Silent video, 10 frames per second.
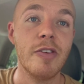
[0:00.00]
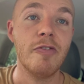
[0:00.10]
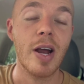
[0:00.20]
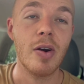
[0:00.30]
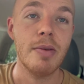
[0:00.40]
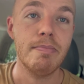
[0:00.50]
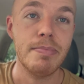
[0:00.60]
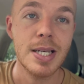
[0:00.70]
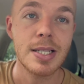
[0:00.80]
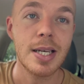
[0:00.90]
very
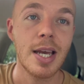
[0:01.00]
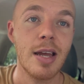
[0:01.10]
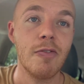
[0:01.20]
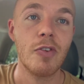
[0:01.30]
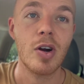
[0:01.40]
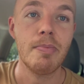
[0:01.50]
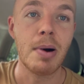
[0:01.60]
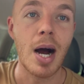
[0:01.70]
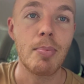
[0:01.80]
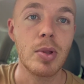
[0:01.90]
busy and very
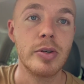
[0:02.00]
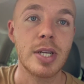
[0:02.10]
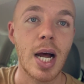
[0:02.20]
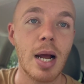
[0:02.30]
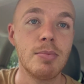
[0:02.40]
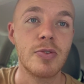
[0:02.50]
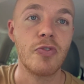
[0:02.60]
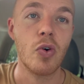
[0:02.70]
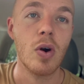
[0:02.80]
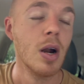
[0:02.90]
popular times
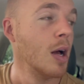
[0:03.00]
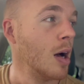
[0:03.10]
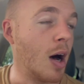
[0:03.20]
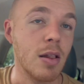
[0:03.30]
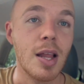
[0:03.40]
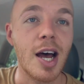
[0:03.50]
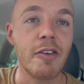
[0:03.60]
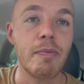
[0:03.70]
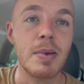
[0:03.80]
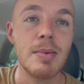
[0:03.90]
for a lot
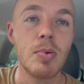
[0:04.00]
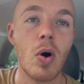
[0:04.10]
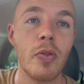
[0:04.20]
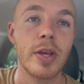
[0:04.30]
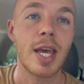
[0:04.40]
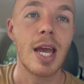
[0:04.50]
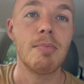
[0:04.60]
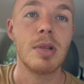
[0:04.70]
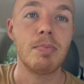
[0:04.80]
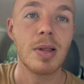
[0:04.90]
of people on the
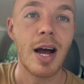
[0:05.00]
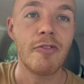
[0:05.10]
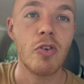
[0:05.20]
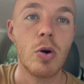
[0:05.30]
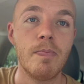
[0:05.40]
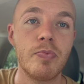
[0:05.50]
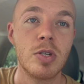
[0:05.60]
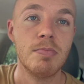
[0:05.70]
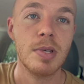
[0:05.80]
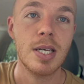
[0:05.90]
Cambly platform
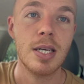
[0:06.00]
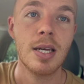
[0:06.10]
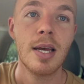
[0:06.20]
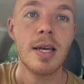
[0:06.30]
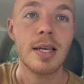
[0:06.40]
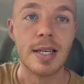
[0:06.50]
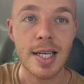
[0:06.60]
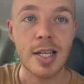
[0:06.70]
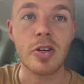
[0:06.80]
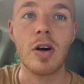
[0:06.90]
to be
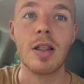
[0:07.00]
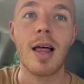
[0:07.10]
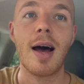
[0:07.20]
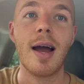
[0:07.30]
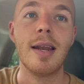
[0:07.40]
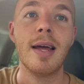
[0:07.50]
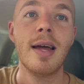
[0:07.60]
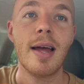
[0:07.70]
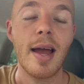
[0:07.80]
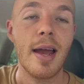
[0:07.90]
getting online
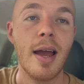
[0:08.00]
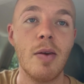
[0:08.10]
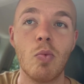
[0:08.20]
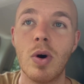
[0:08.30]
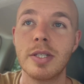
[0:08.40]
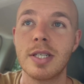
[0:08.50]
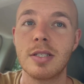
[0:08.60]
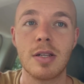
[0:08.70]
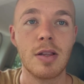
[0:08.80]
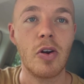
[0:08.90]
and wanting
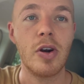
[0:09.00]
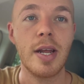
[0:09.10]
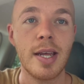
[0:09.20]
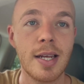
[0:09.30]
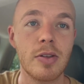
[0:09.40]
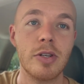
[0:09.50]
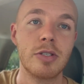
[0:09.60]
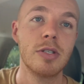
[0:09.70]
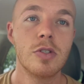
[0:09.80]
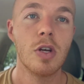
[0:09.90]
to learn
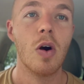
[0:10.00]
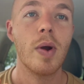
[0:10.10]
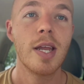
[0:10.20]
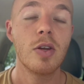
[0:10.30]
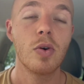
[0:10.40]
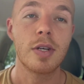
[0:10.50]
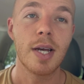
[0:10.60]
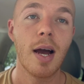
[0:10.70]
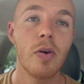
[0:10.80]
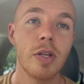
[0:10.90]
English. So in your
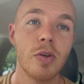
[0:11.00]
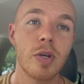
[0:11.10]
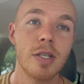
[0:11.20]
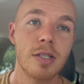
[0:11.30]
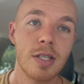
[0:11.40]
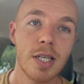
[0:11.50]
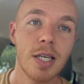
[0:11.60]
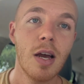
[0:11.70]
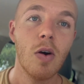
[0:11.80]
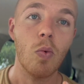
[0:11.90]
account, you can see
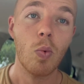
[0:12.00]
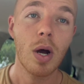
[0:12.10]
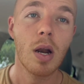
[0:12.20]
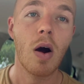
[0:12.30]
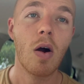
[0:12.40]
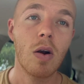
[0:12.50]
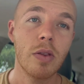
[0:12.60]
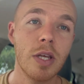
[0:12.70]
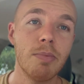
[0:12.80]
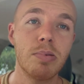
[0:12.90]
what are
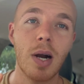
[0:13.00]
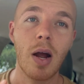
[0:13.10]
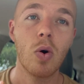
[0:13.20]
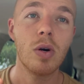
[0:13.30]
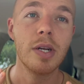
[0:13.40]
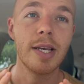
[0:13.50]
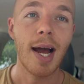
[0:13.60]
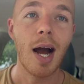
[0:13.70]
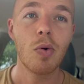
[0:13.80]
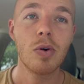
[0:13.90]
the priority
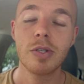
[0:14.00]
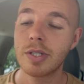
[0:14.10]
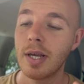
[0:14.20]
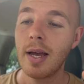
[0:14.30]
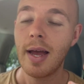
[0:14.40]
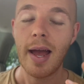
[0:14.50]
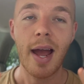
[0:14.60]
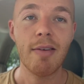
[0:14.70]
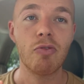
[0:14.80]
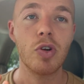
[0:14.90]
hours
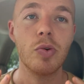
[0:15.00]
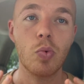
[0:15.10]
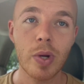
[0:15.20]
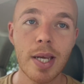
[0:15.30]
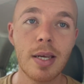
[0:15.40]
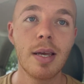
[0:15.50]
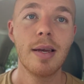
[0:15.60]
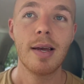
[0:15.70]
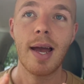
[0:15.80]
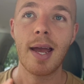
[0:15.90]
every week,
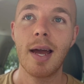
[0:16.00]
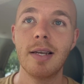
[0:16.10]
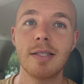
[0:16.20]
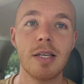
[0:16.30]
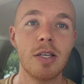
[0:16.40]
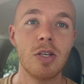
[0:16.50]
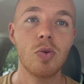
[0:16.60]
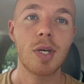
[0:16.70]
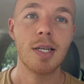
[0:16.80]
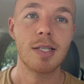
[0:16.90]
and you
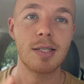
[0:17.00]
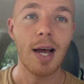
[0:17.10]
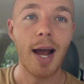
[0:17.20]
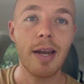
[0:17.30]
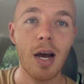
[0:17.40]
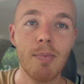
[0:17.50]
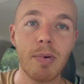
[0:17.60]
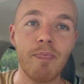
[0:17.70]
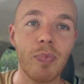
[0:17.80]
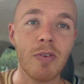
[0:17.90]
can sign up
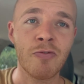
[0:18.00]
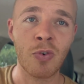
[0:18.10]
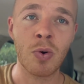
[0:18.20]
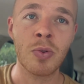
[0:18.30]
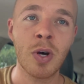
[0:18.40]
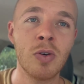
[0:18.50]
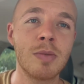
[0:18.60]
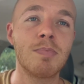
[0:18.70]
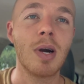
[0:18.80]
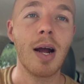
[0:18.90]
for those
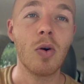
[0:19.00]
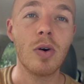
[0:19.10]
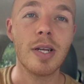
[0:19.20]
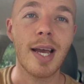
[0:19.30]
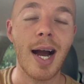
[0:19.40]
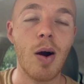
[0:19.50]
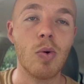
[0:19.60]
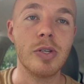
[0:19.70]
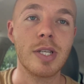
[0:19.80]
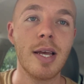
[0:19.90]
priority
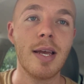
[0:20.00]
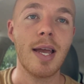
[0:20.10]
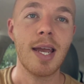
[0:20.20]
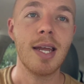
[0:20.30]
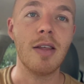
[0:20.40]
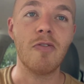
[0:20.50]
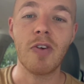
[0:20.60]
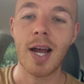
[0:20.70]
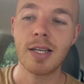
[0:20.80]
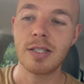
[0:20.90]
hours in
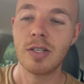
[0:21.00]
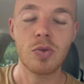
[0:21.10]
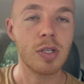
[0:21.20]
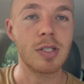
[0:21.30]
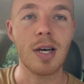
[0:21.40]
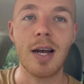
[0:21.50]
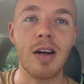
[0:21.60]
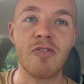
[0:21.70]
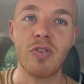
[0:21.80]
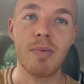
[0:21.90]
advance. You could sign
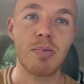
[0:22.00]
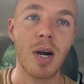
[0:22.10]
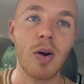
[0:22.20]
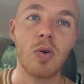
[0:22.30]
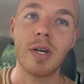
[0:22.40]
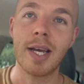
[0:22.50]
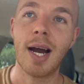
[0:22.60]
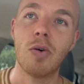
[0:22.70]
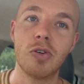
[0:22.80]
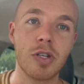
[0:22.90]
up for the priority
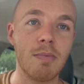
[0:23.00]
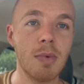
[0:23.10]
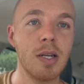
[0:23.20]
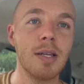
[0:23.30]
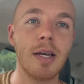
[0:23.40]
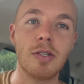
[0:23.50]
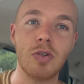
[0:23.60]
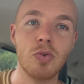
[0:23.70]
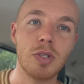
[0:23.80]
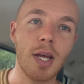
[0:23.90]
hours on Monday,
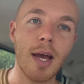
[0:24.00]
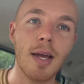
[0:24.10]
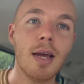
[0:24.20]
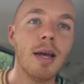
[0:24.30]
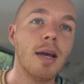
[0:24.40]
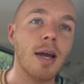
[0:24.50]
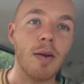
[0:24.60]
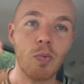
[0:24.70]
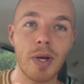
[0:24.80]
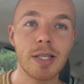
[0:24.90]
Tuesday,
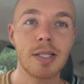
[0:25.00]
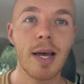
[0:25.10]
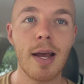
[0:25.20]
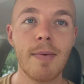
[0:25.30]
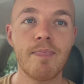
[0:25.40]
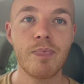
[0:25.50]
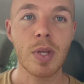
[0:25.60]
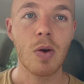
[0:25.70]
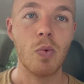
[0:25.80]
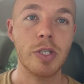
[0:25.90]
and Wednesday,
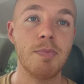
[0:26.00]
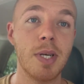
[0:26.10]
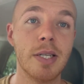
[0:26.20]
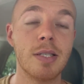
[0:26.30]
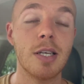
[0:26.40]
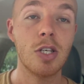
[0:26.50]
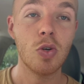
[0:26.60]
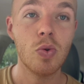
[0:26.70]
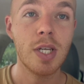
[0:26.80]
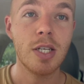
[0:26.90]
which means that
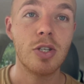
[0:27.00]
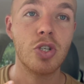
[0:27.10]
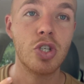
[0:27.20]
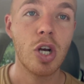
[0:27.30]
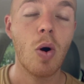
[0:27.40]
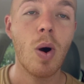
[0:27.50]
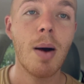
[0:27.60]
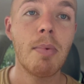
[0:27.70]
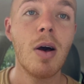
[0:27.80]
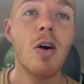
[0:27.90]
you need to show
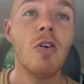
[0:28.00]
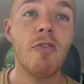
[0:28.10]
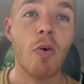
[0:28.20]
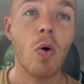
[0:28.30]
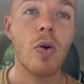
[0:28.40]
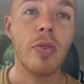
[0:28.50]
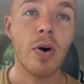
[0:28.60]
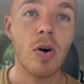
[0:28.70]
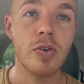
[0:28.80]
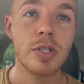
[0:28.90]
up for
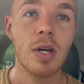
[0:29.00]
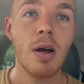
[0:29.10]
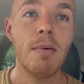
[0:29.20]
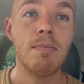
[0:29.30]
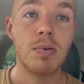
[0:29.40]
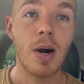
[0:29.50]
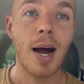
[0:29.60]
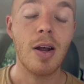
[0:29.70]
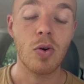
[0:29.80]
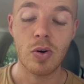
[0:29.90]
those
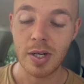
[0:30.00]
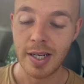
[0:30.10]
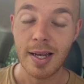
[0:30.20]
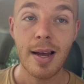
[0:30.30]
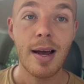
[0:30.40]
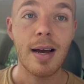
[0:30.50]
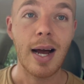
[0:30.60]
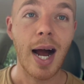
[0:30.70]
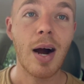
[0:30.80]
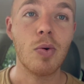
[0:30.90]
priority
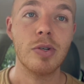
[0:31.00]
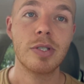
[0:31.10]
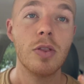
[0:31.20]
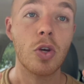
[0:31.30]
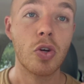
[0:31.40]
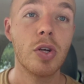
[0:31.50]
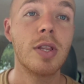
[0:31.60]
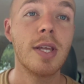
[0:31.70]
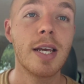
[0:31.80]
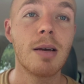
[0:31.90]
hours. The good
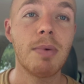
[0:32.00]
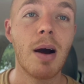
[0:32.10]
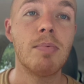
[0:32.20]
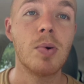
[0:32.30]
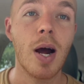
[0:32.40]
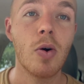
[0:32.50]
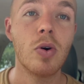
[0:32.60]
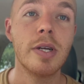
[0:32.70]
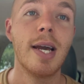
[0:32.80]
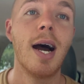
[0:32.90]
thing about
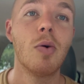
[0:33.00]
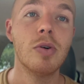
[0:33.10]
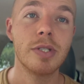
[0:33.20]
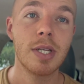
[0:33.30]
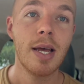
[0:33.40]
priority hours